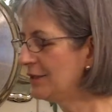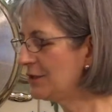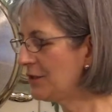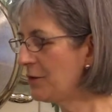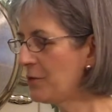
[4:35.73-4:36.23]

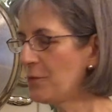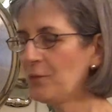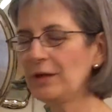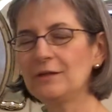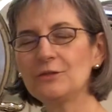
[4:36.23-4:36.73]

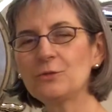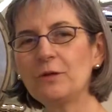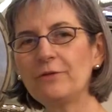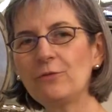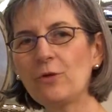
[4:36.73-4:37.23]
So in
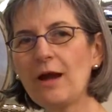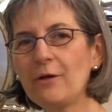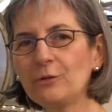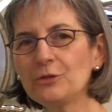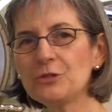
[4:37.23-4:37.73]
24
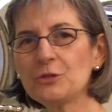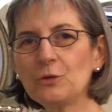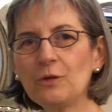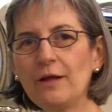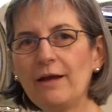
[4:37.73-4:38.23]
hours,
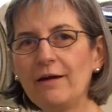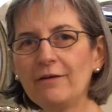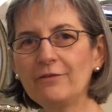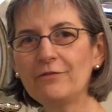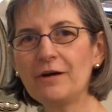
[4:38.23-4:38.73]
you'll
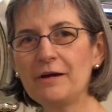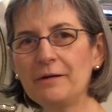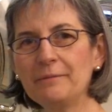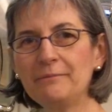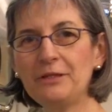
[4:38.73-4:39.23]
have
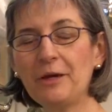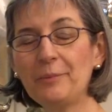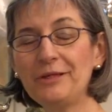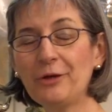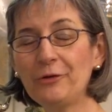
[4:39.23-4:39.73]

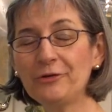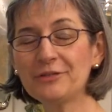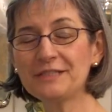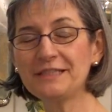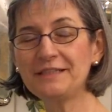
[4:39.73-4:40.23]
yummy
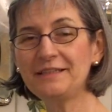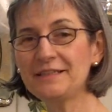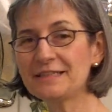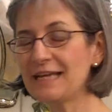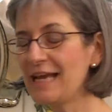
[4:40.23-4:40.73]
yogurt to
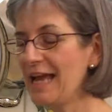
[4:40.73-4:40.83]
eat.